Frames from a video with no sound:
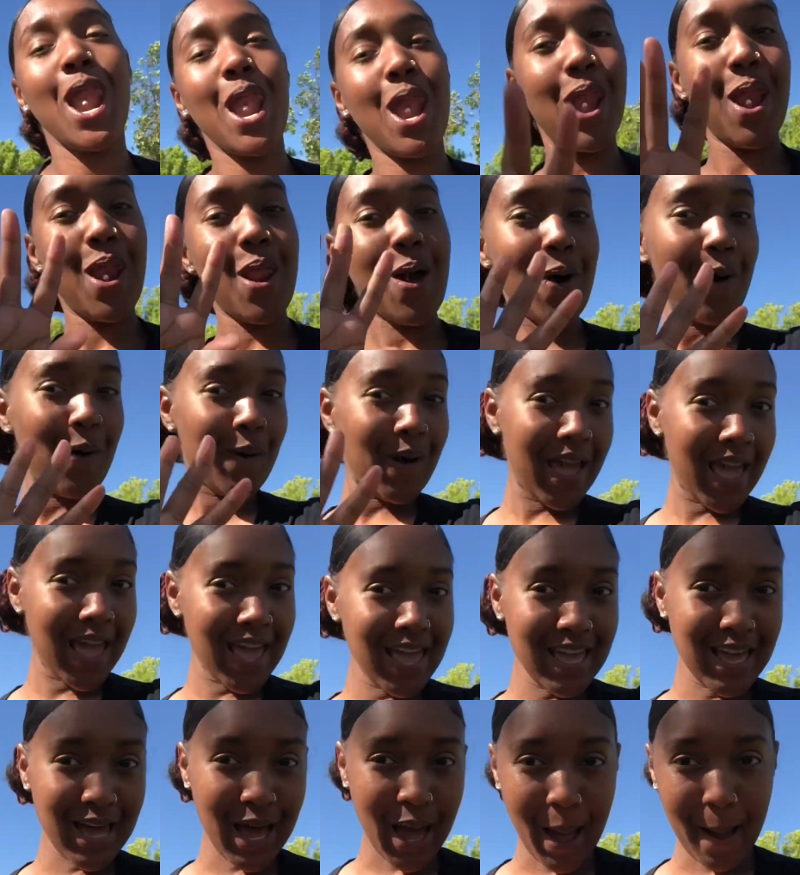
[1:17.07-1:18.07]
no
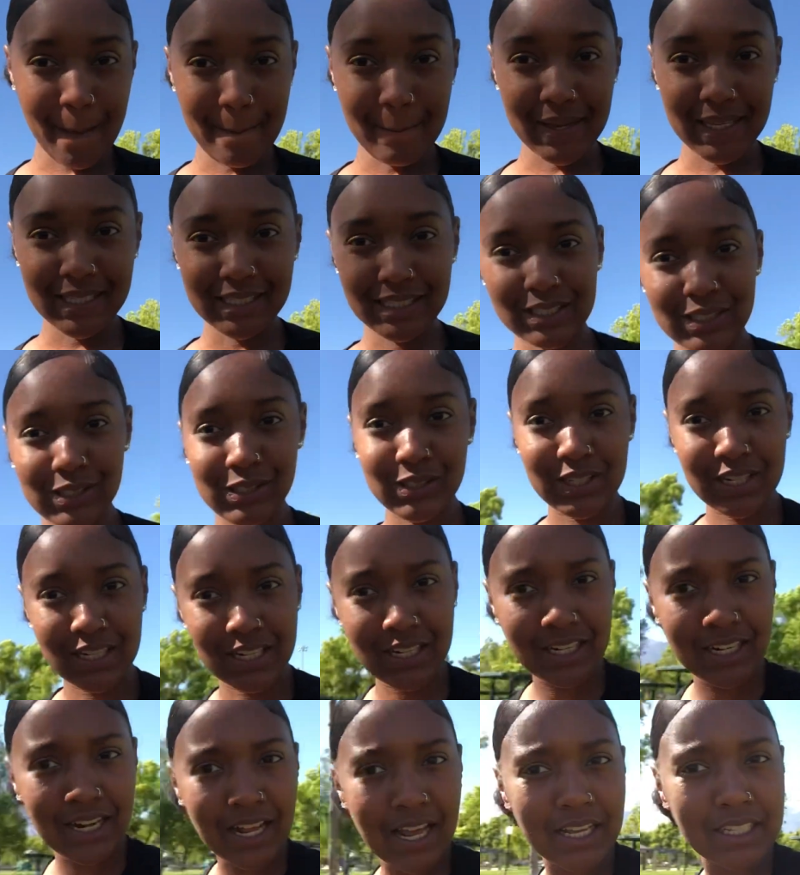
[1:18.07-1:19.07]
hate comments or
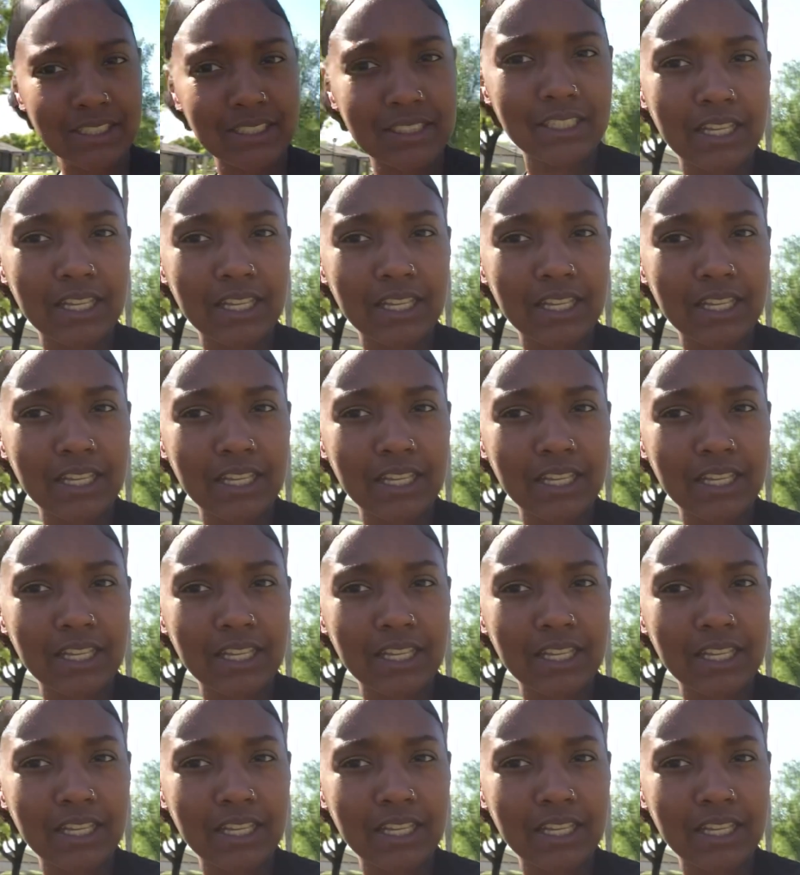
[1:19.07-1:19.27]
none of that.